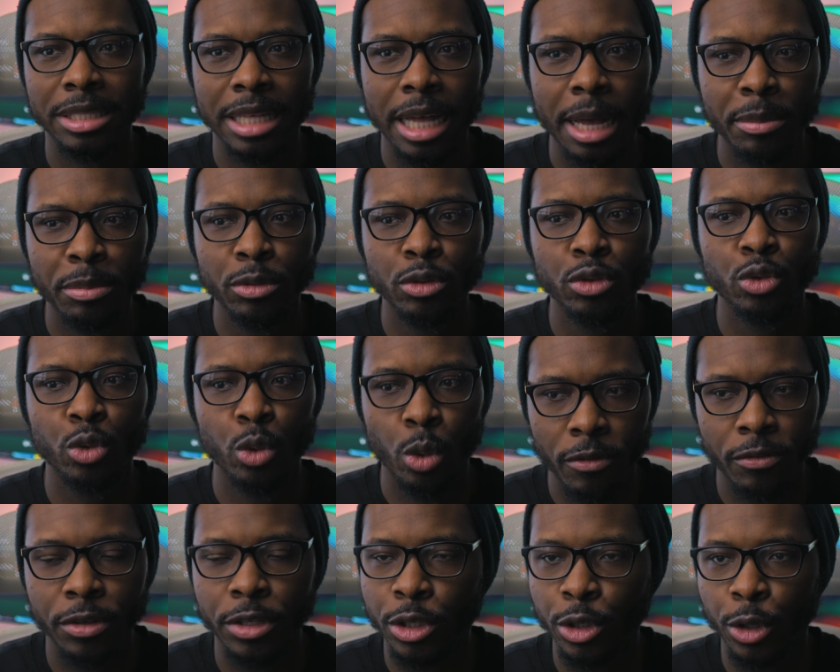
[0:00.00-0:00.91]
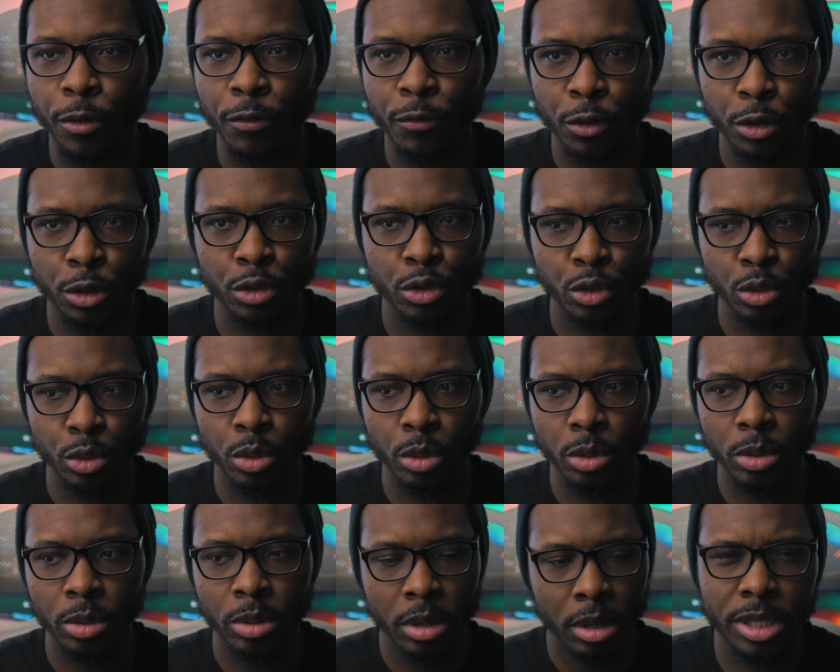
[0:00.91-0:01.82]
it happens often enough for you to
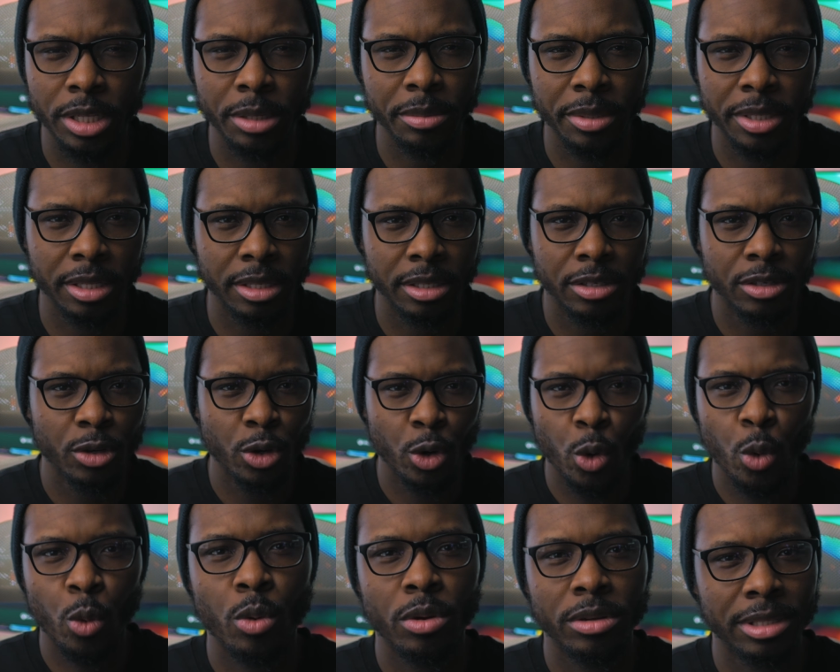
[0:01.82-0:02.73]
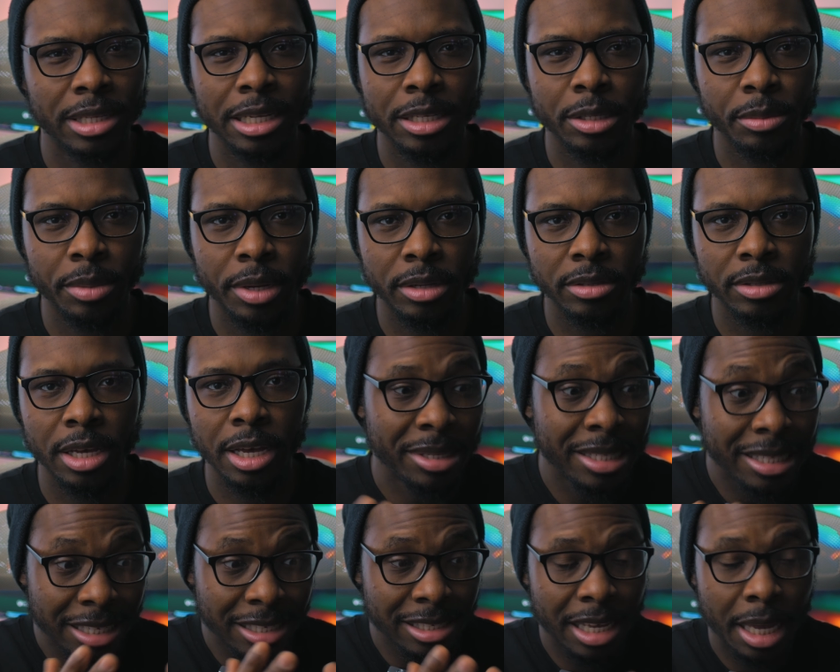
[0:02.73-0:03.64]
go, wait a minute, what's that about? I
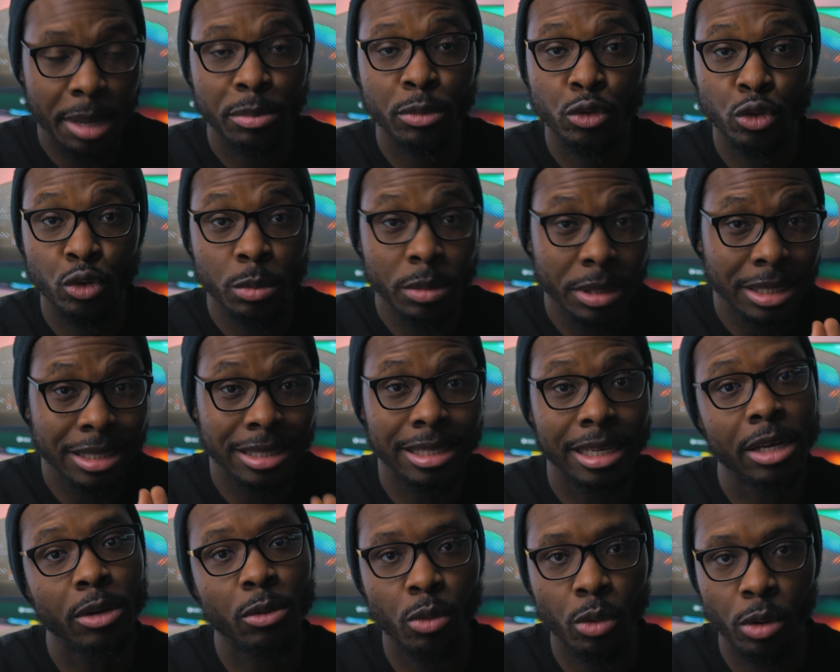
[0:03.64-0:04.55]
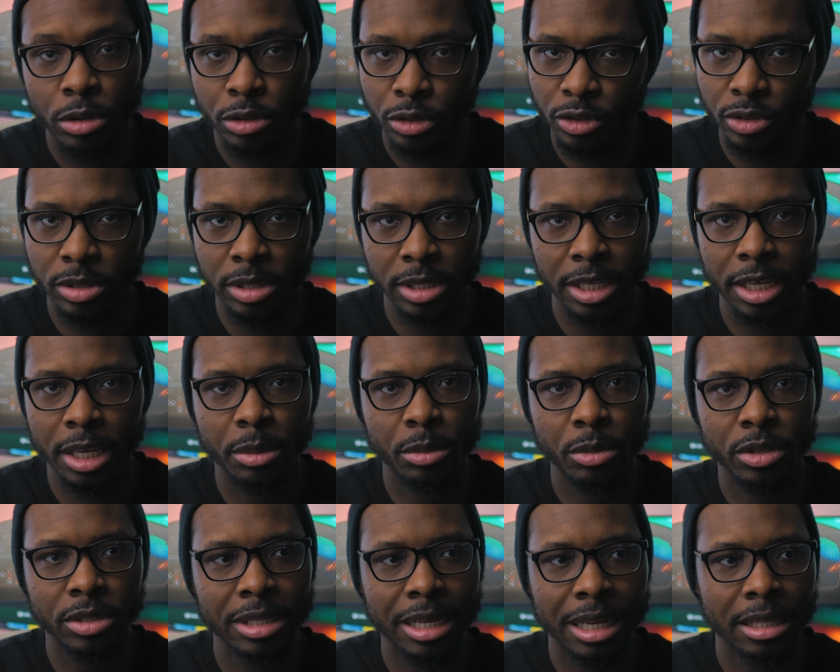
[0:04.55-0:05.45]
mean, this happened to me day one using the
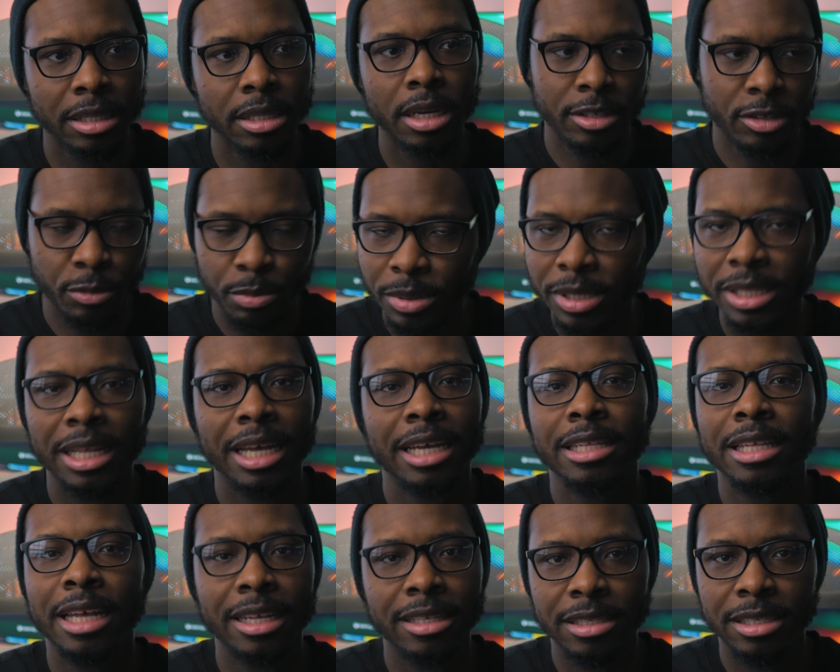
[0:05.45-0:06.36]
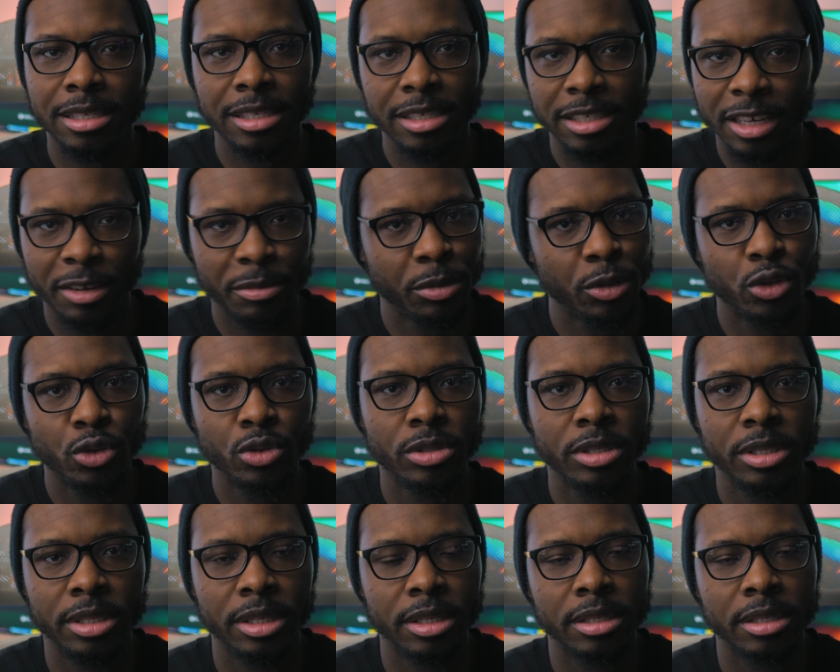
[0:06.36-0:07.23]
earbuds, and it's been like that since I've been using